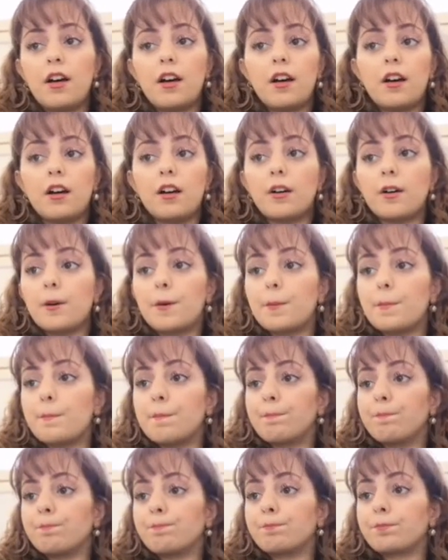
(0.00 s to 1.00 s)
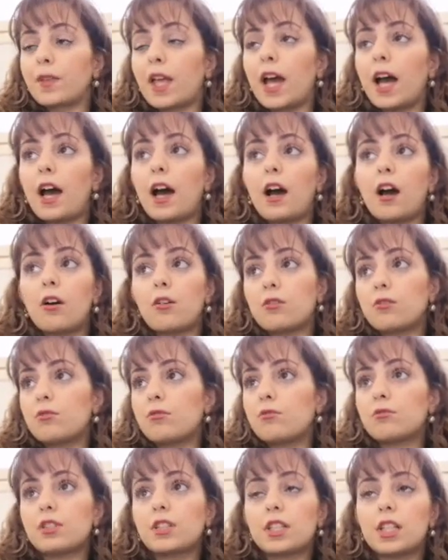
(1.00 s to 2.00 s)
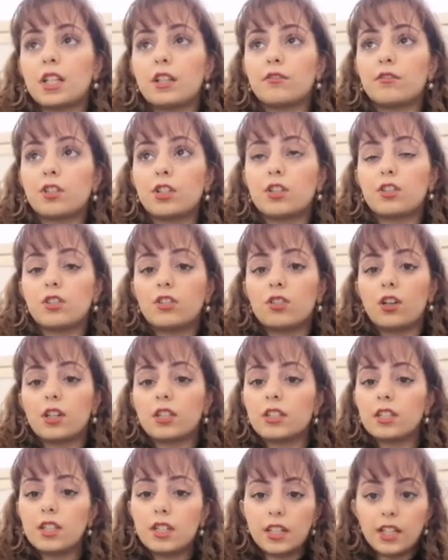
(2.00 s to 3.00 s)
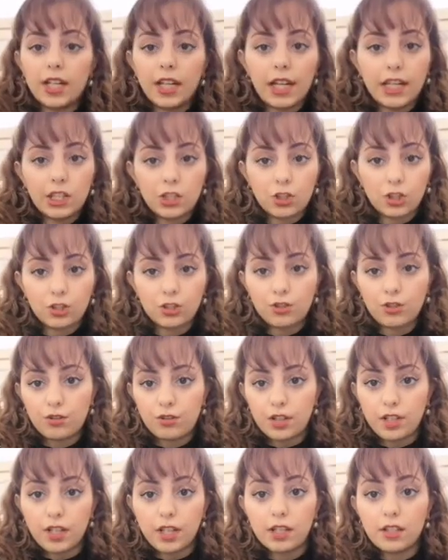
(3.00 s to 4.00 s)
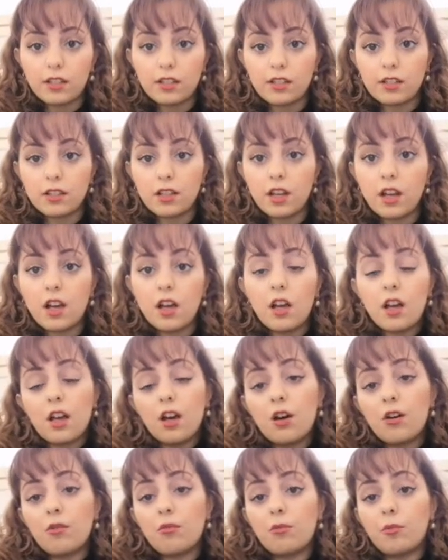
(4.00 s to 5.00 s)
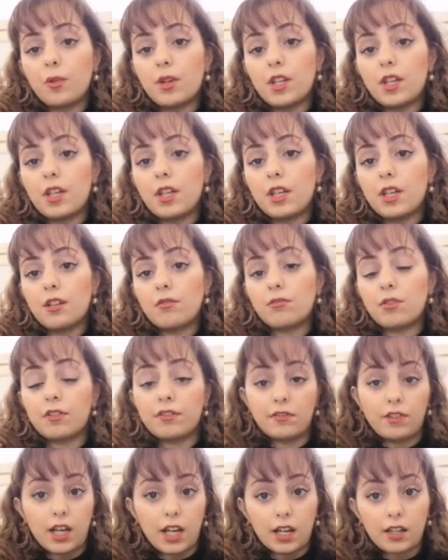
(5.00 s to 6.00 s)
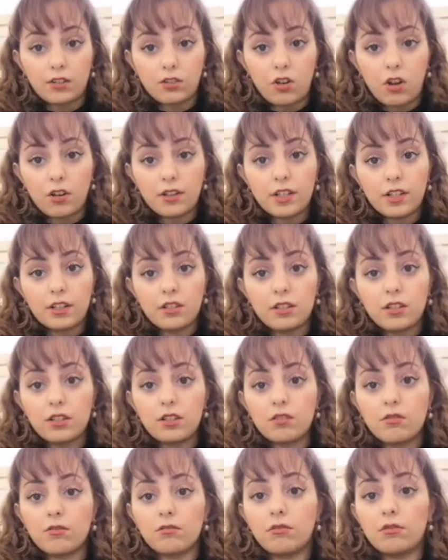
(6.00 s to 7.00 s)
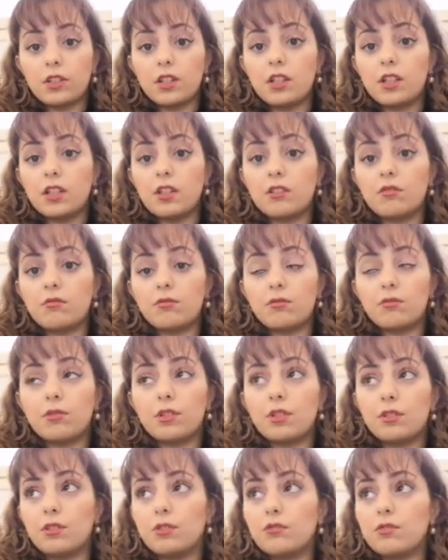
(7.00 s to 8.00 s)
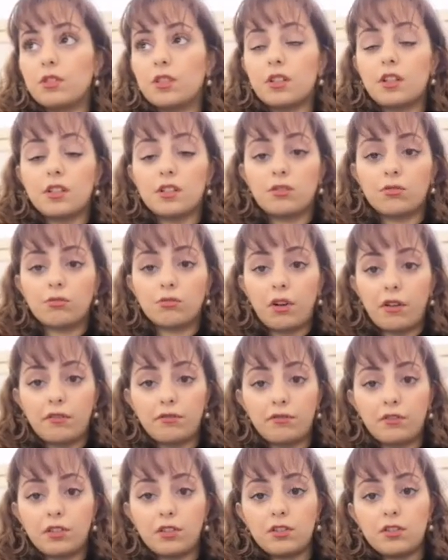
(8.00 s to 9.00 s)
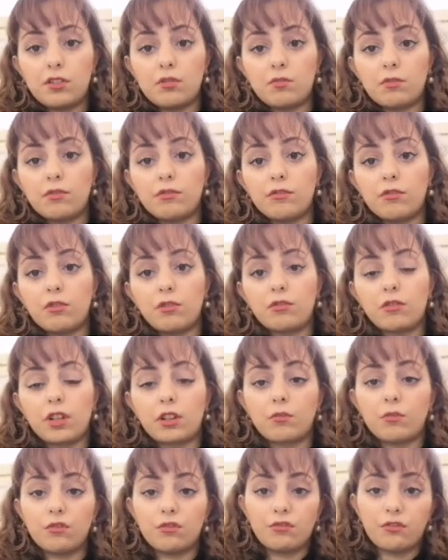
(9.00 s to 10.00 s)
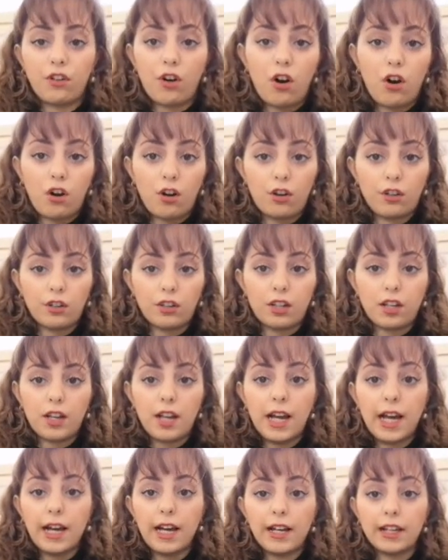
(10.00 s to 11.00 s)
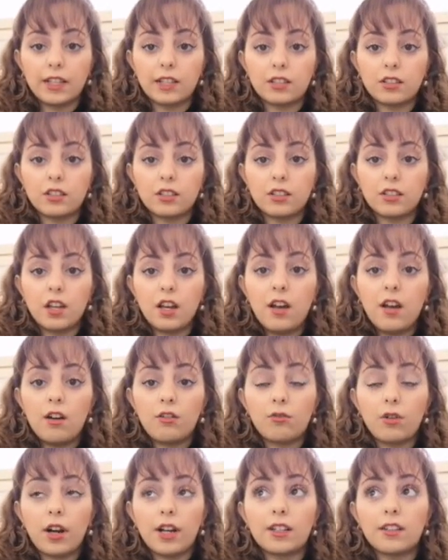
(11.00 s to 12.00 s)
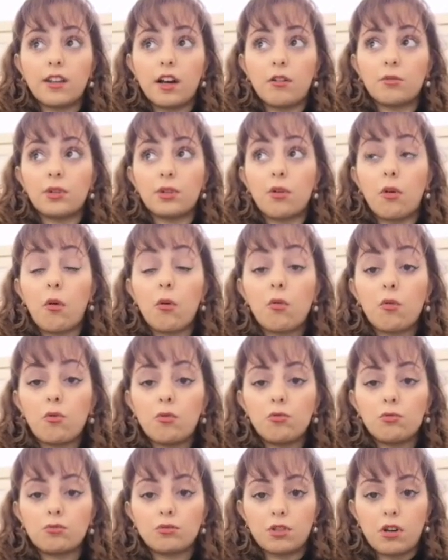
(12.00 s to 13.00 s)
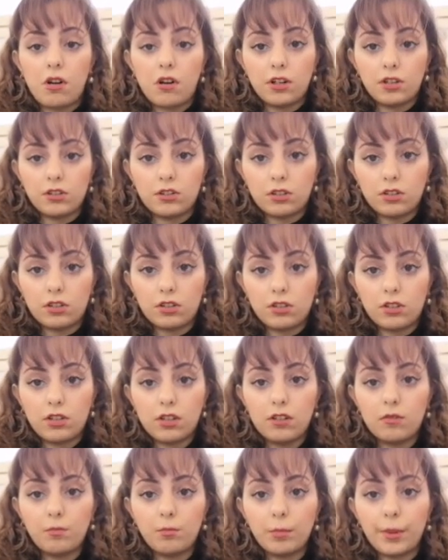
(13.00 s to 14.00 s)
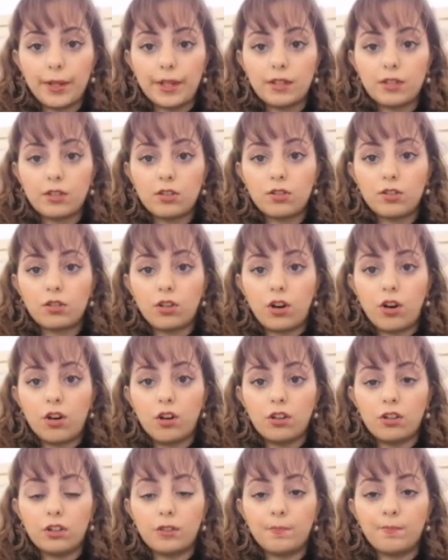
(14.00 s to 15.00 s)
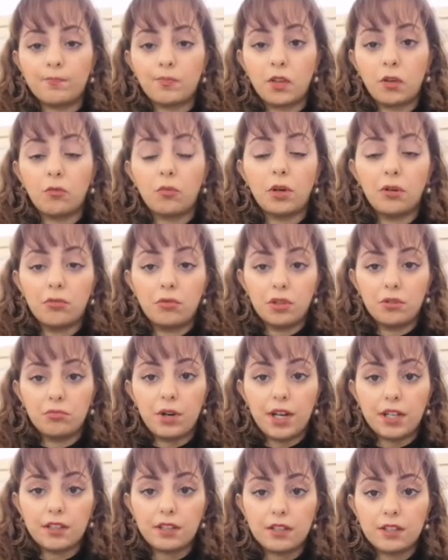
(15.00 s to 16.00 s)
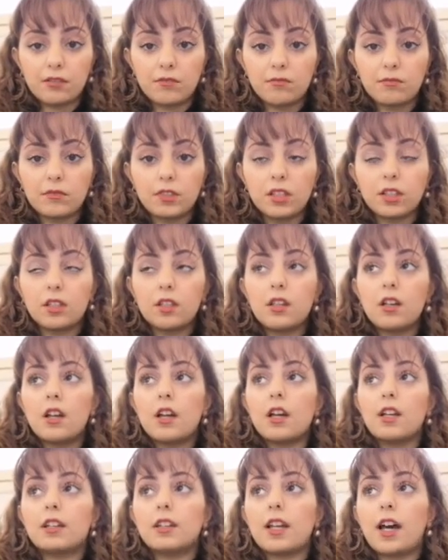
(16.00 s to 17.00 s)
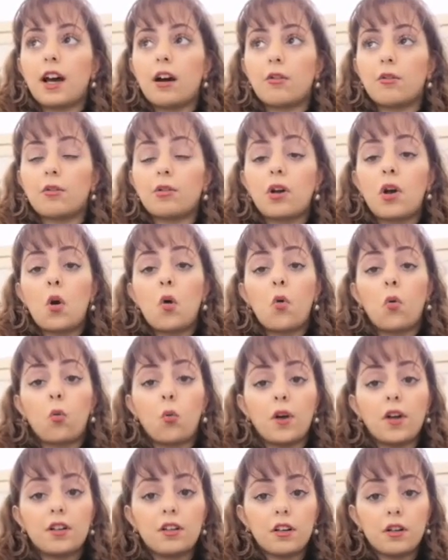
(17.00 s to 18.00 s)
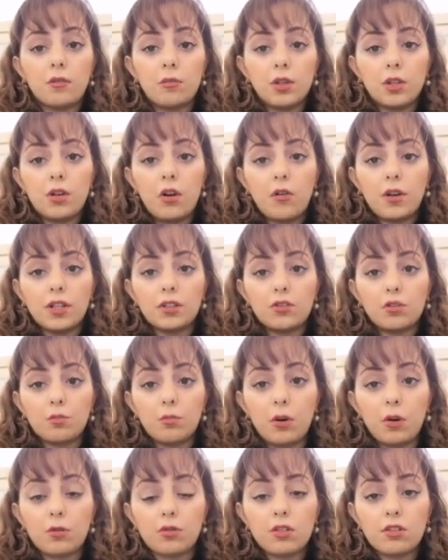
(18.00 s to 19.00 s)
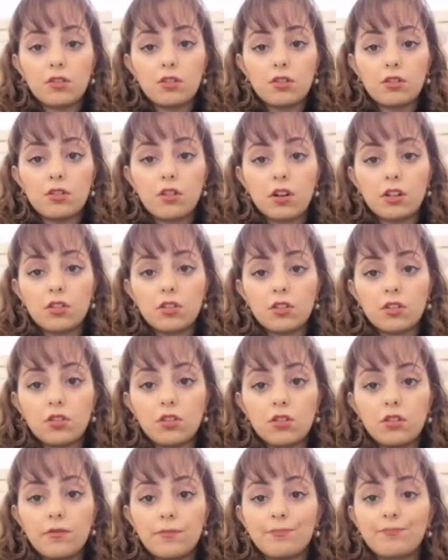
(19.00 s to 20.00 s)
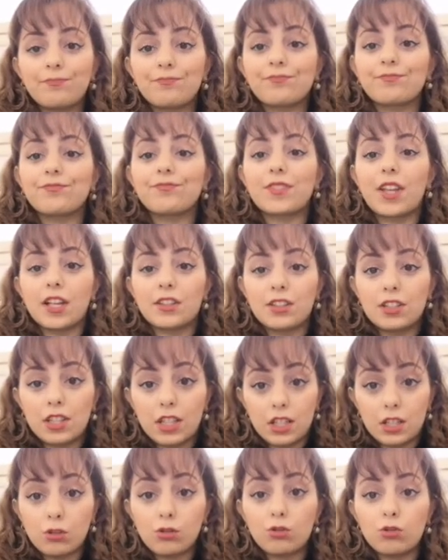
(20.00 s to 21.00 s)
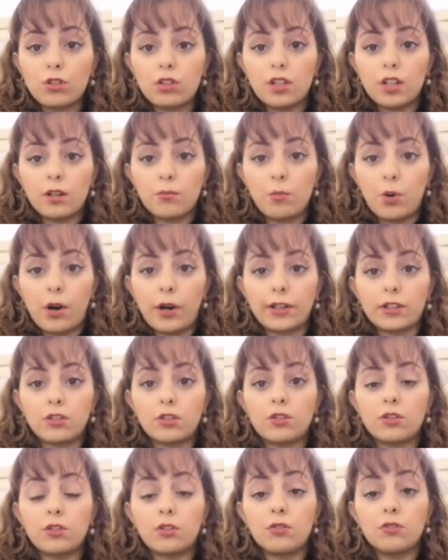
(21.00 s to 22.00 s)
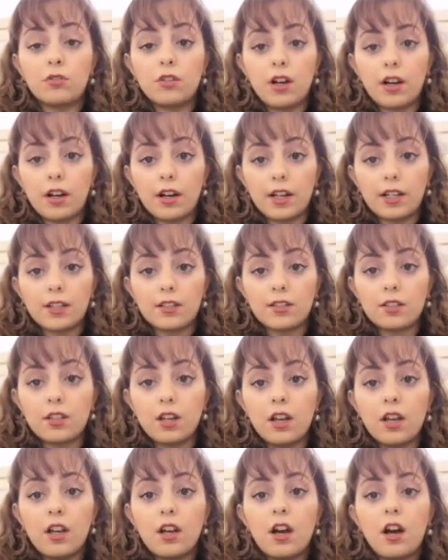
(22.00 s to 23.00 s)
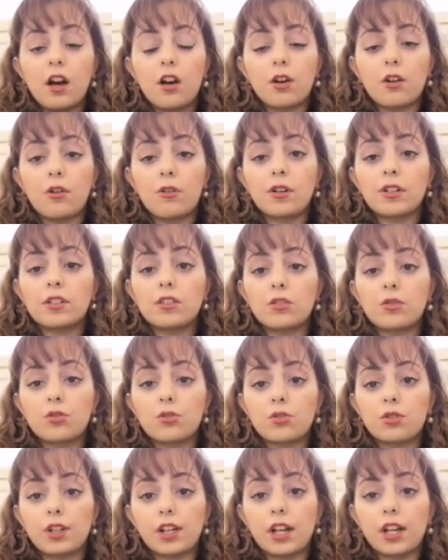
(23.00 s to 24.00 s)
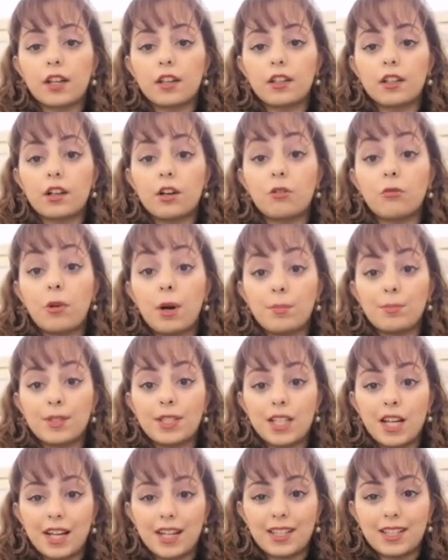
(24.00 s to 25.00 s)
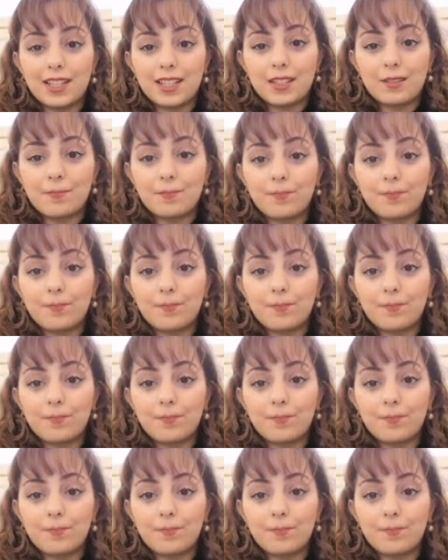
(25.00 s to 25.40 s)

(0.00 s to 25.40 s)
how slavery started in ancient Greece. We reflect on it, we use it as a reference before we move on and write our own article based on what we read. Now, where are we going to post this article? That's the interesting part. You guys are going to create a website.